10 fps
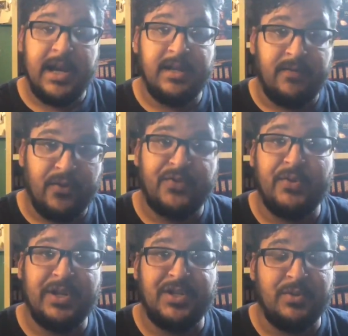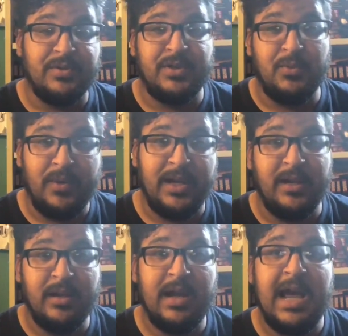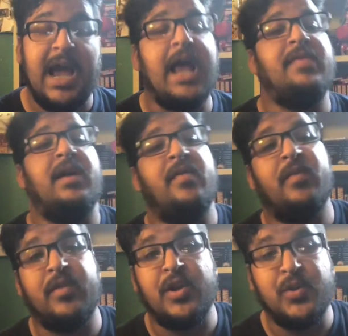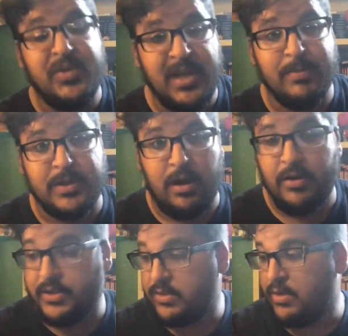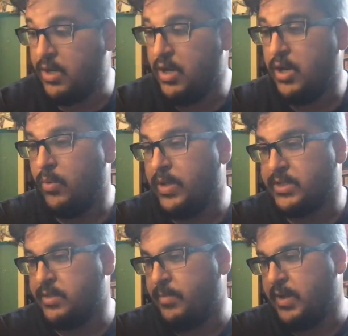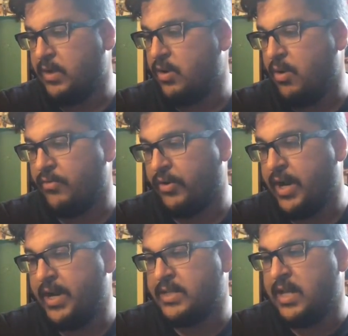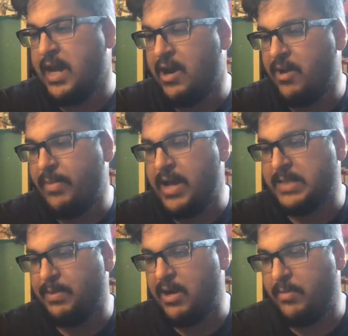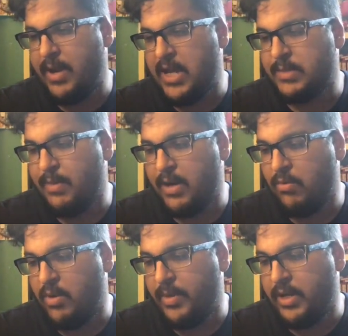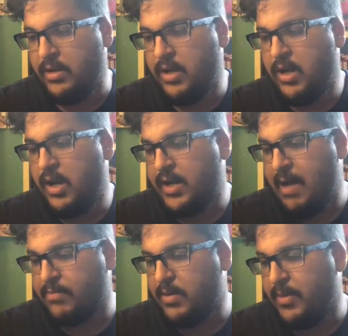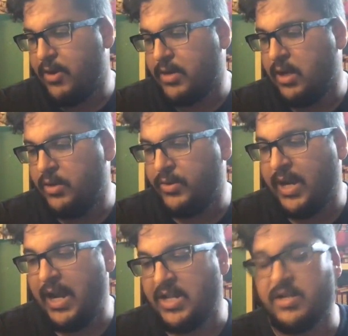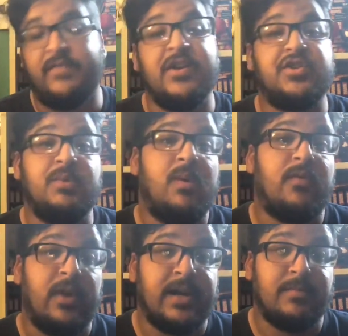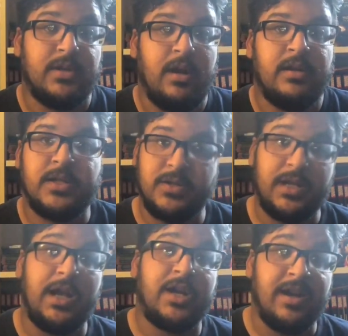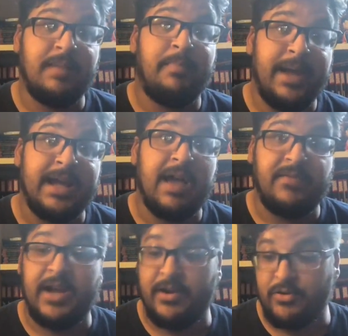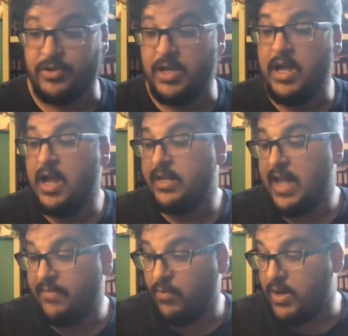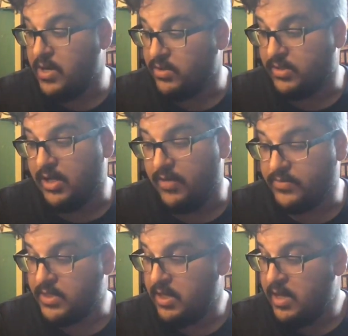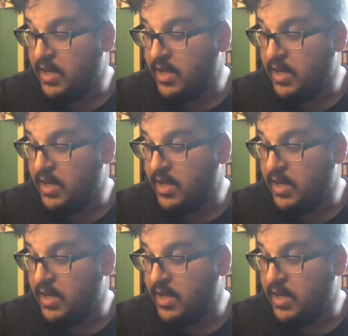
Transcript: in the first few issues you read, and then the new team starts, which, let me go over again. It's Iron Man, Spider-Man, Spider-Woman, Captain America, Luke Cage, and eventually Wolverine comes on. So it's a lot of good, big, heavy hitters that everyone knows and loves.